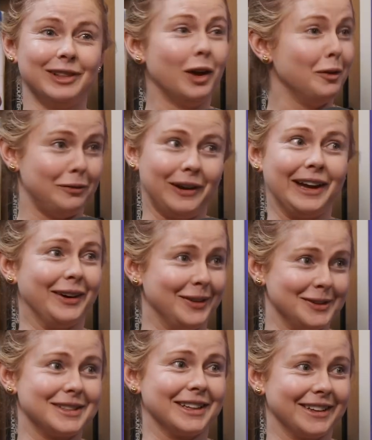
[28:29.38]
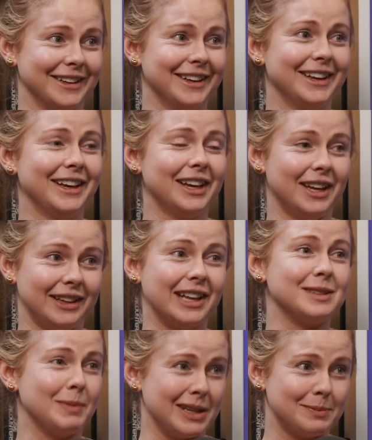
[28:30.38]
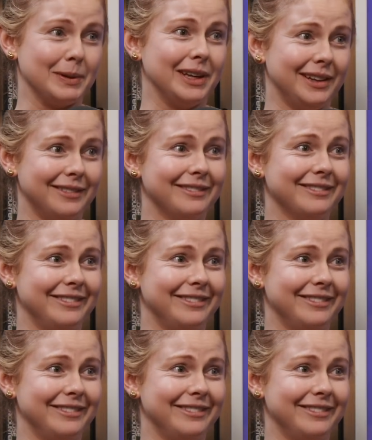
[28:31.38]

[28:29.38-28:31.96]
lo-fi hosting. And that's my speed.